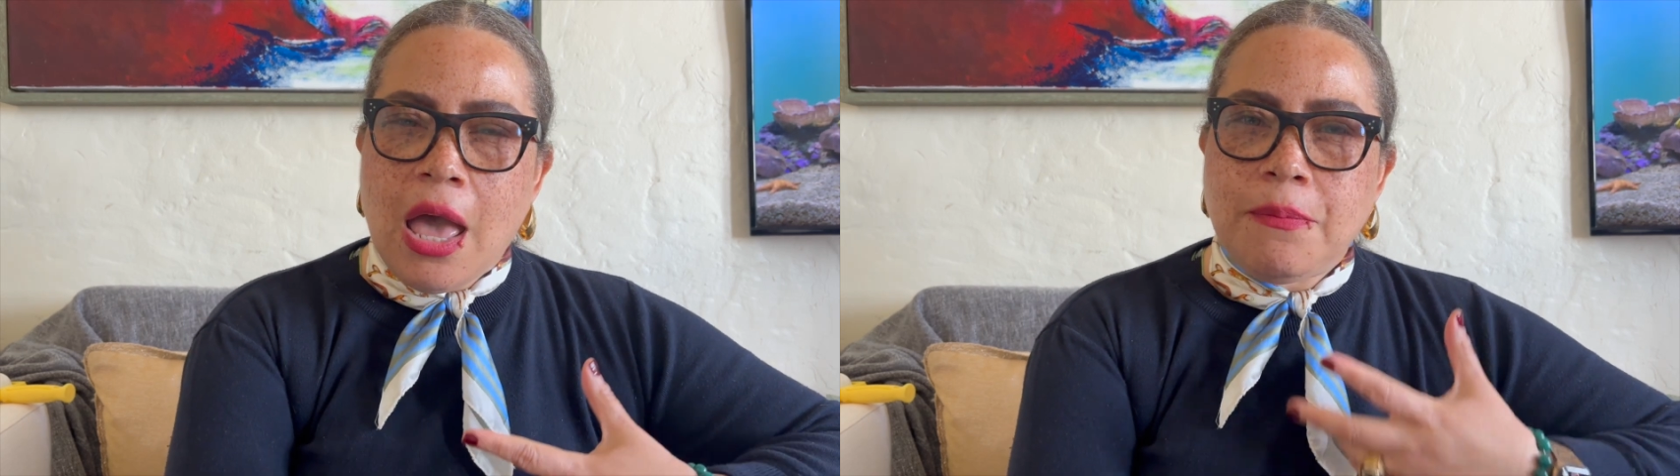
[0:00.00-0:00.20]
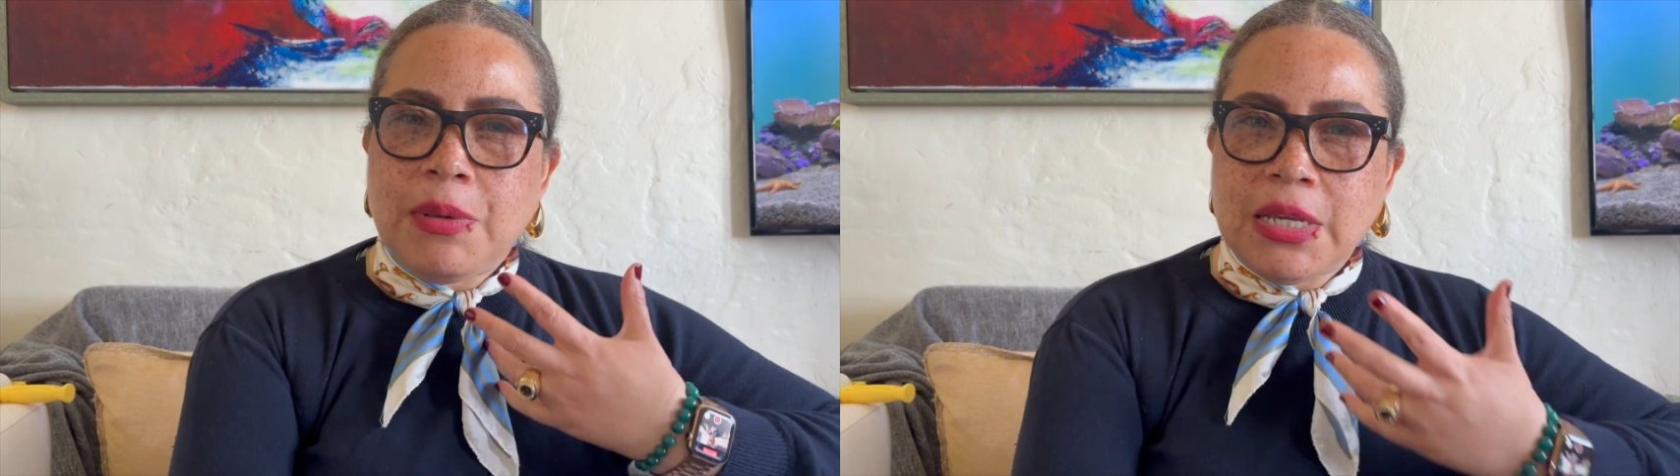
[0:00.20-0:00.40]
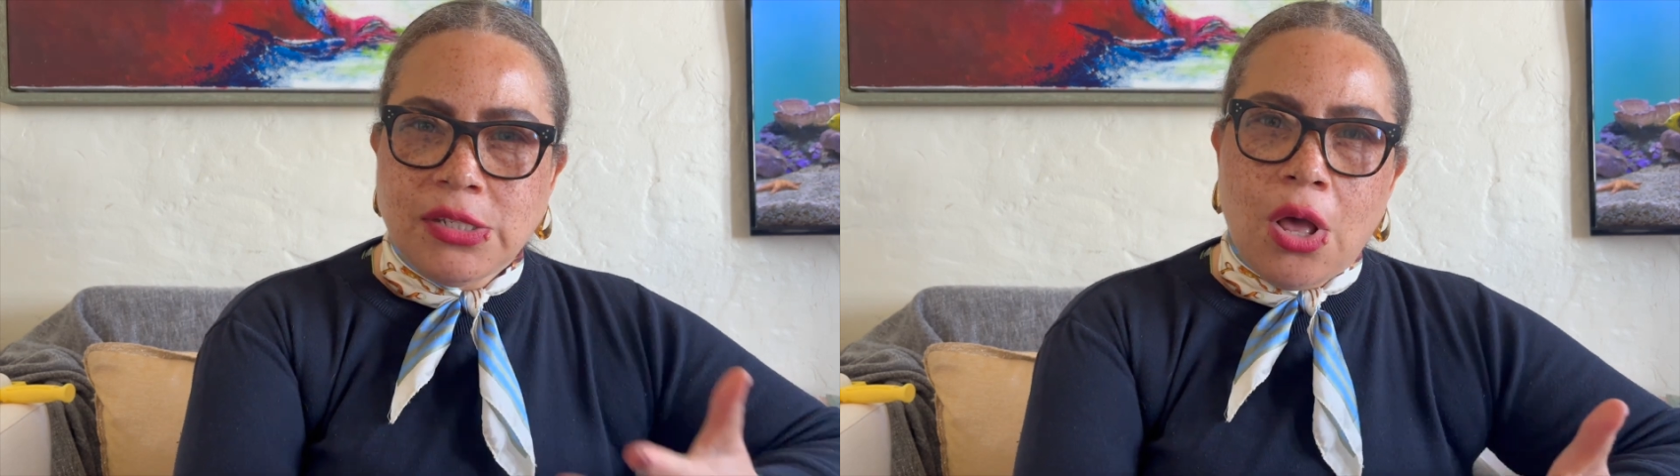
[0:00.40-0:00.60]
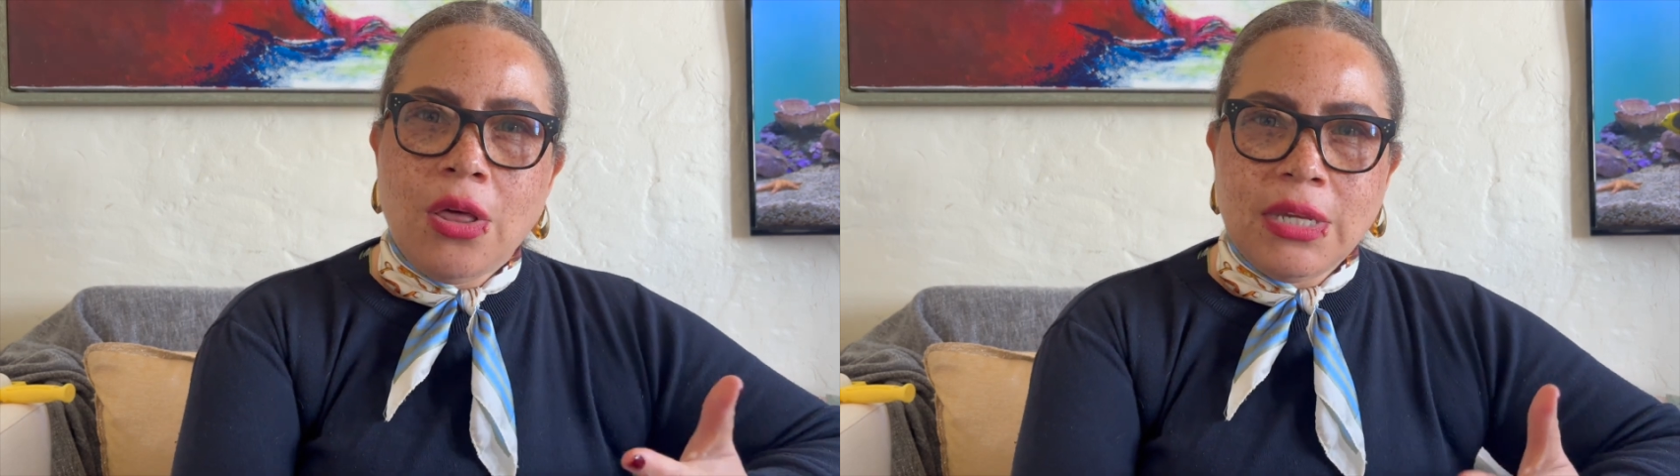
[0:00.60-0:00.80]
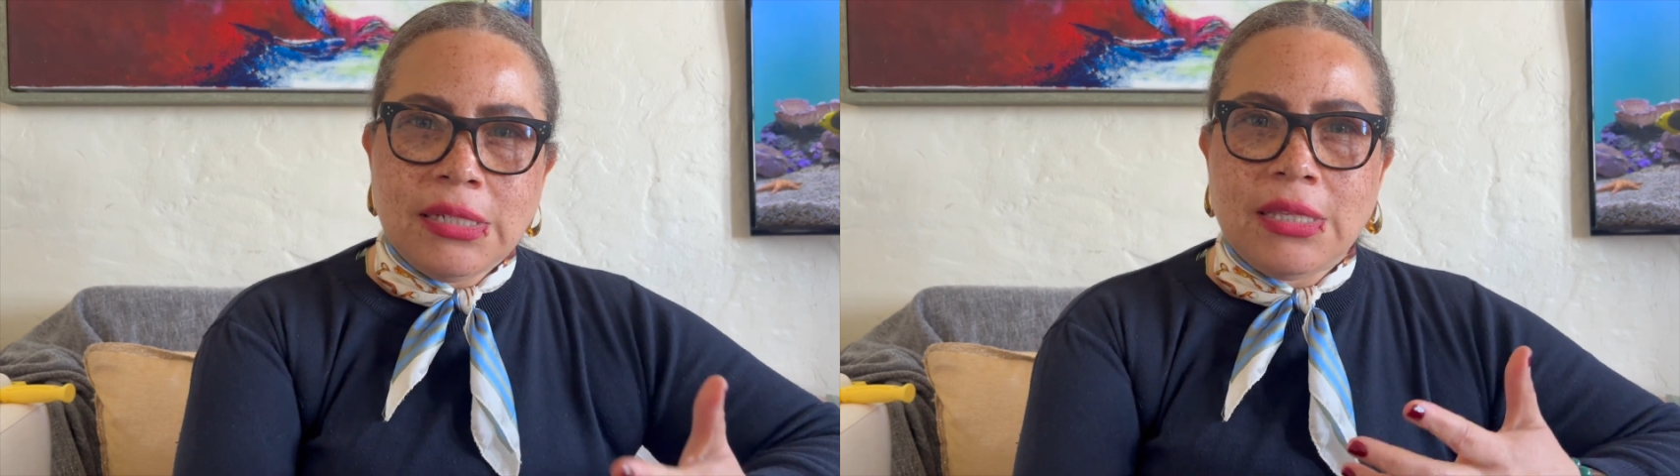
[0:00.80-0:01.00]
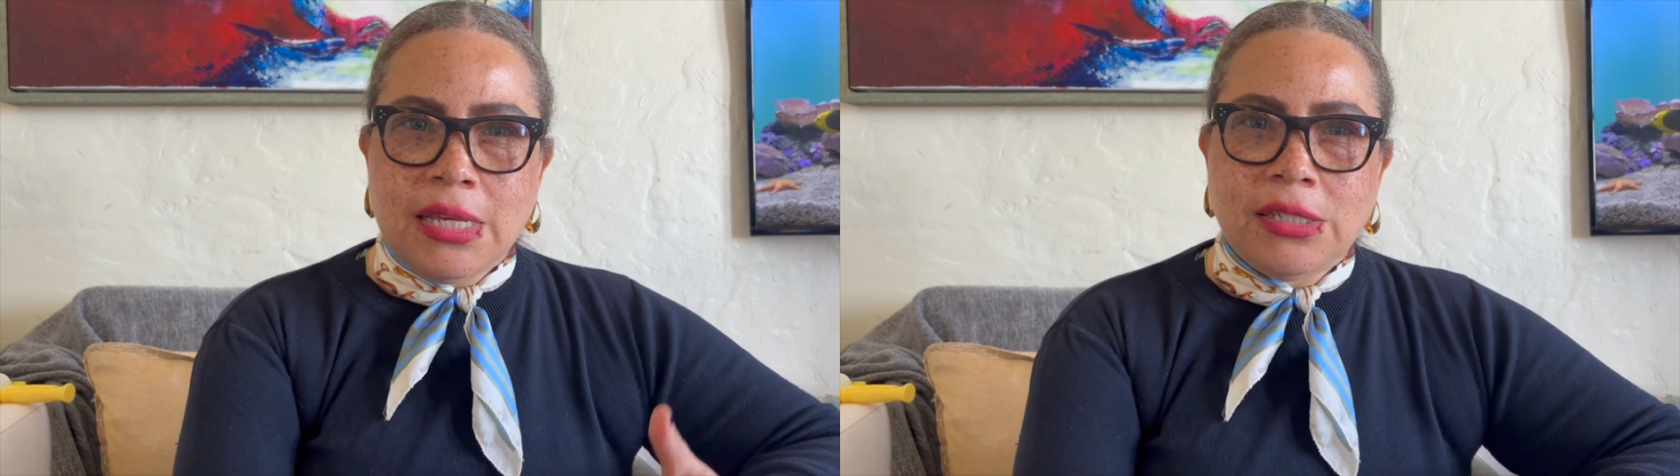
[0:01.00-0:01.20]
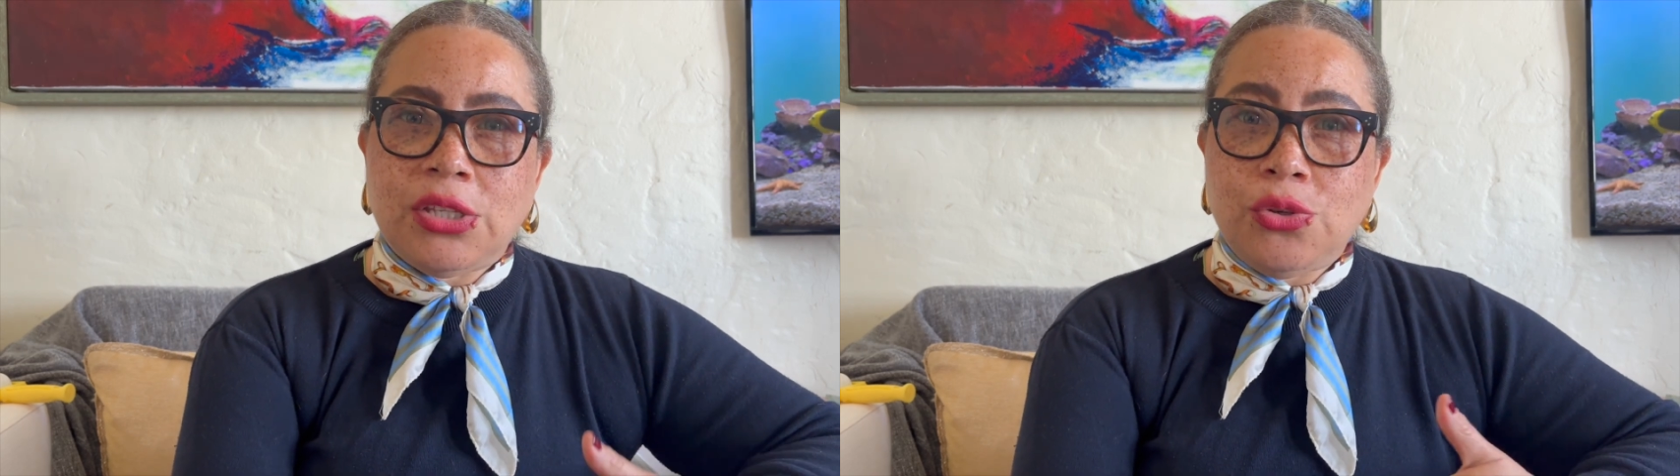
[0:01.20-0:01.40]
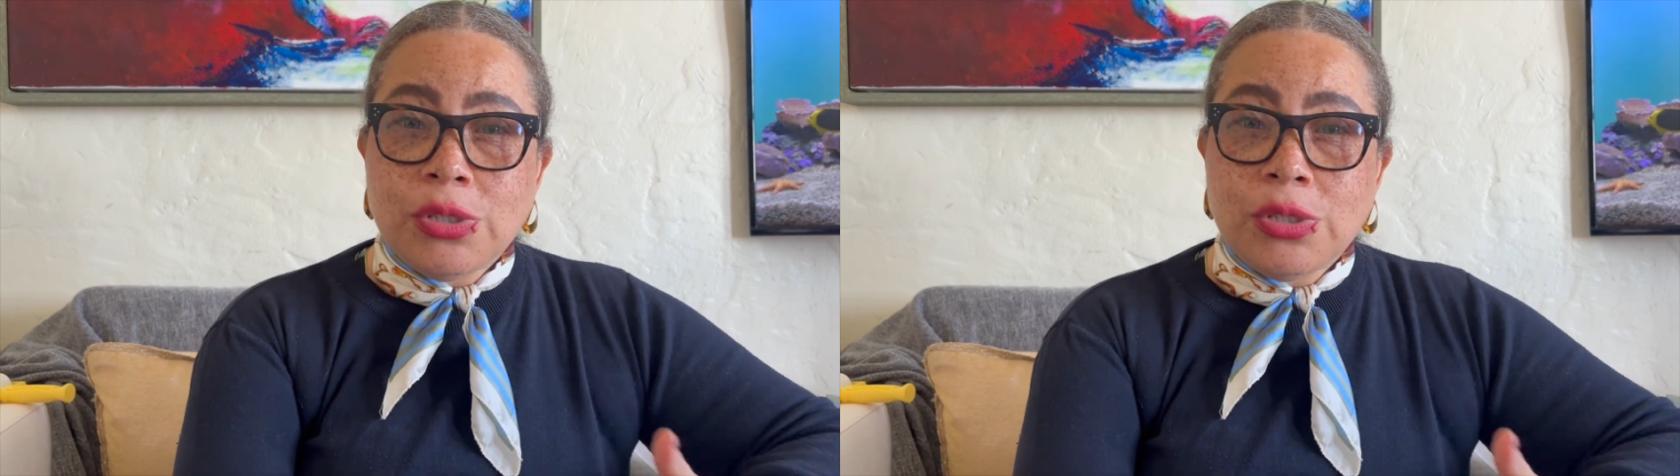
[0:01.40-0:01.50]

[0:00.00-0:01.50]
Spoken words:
Because all these things that you